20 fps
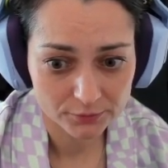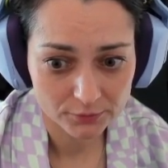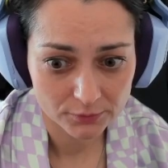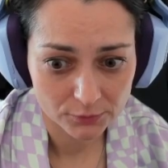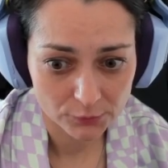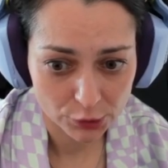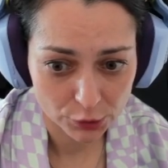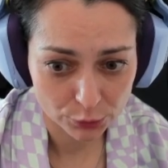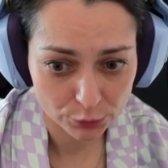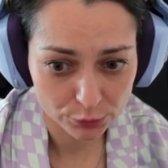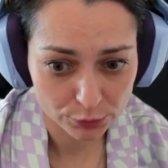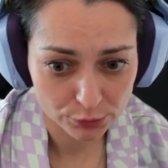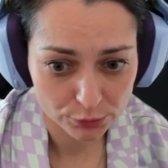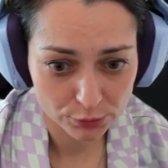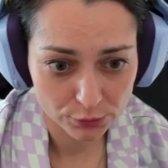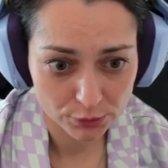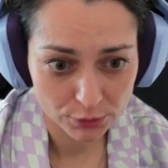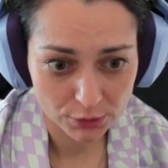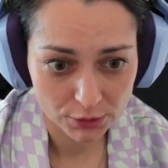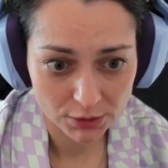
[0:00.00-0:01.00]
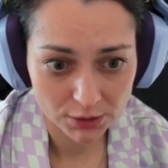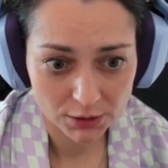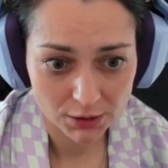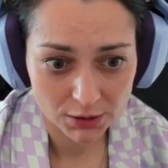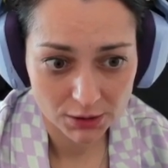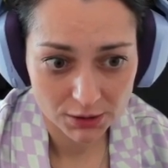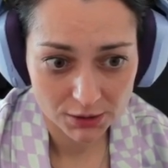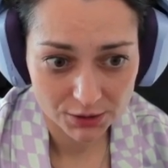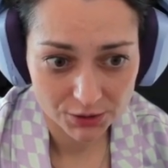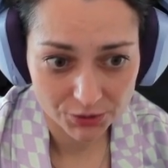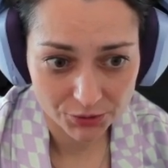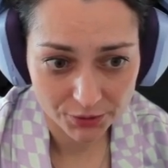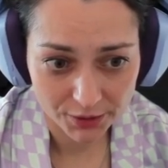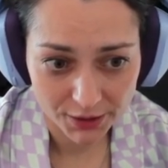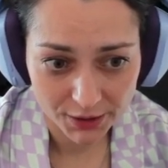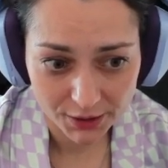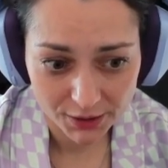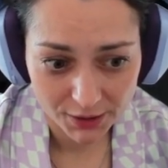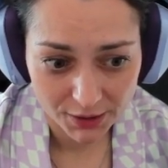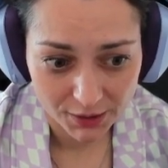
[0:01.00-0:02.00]
2,
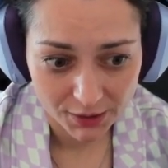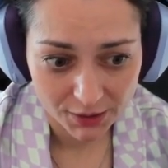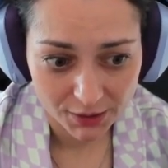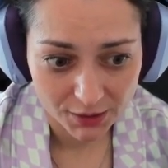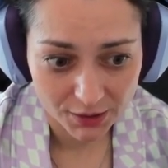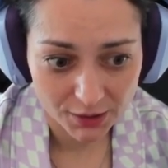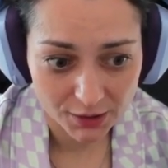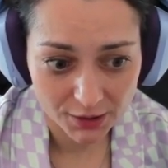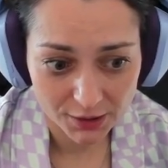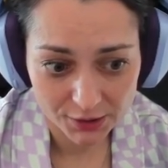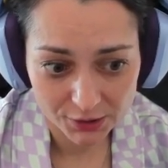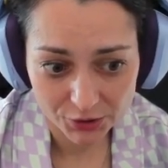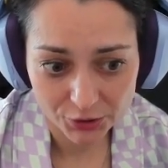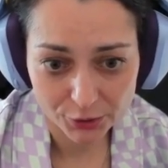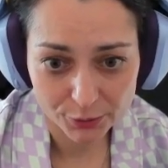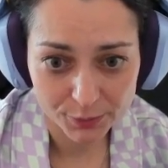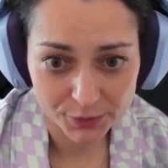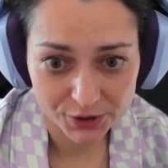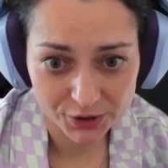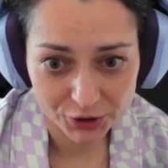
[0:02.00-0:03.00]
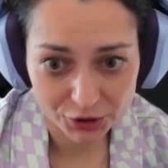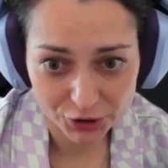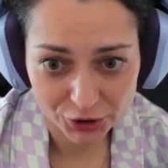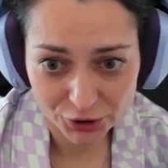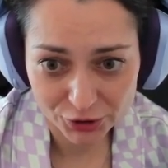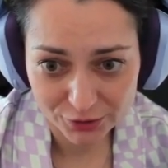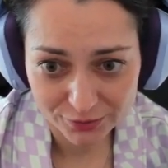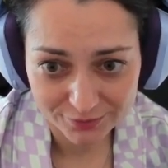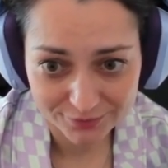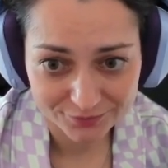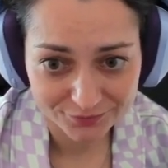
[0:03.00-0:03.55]
3, and her position